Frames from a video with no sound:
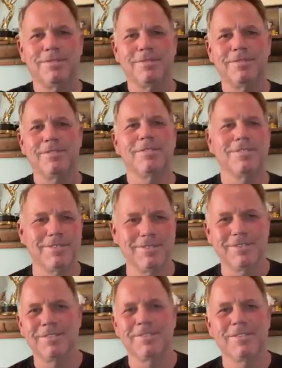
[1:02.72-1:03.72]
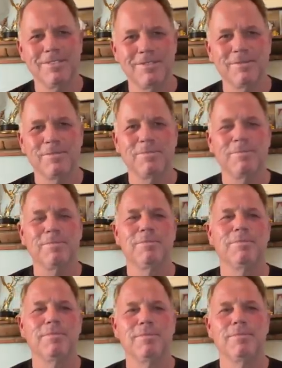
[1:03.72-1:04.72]

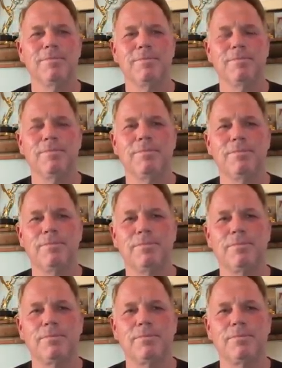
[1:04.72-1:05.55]
(silent)